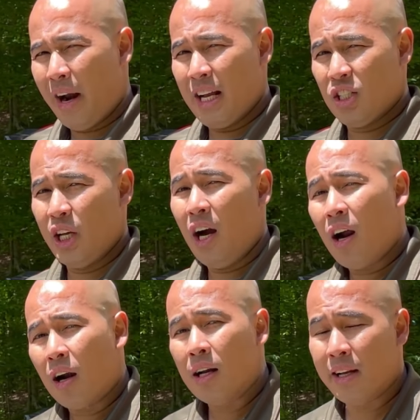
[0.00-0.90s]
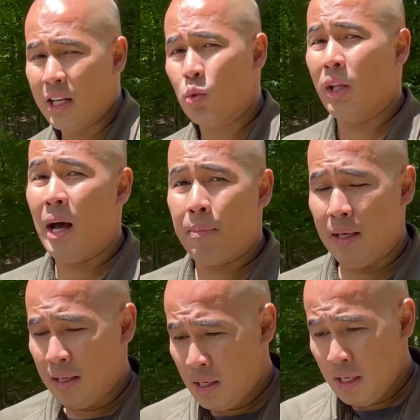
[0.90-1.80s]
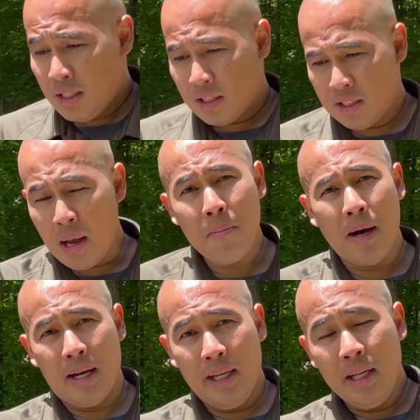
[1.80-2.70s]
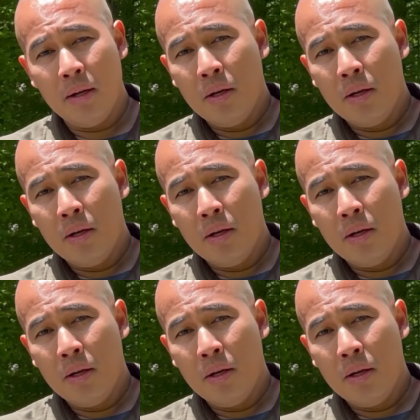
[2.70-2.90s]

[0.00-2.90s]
XJR, guess what happened? Somebody